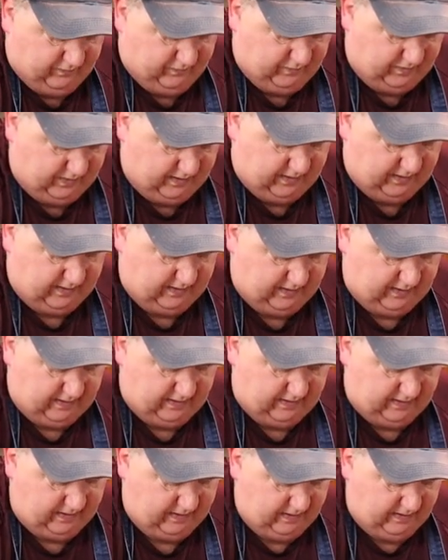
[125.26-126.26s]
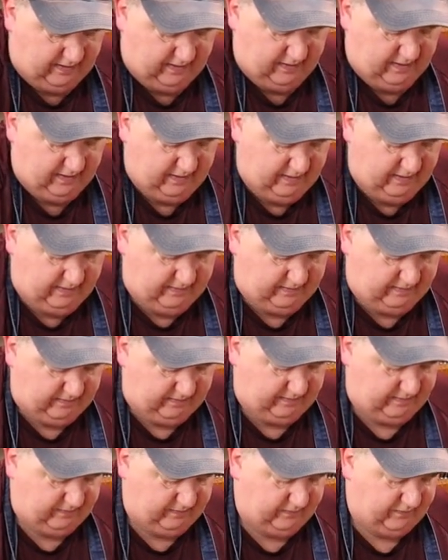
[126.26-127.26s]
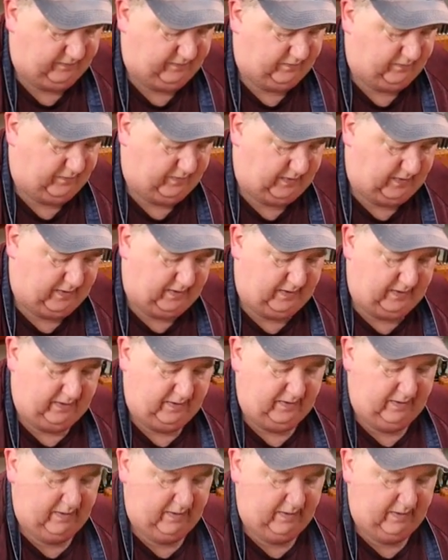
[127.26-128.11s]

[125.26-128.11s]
(no one is talking)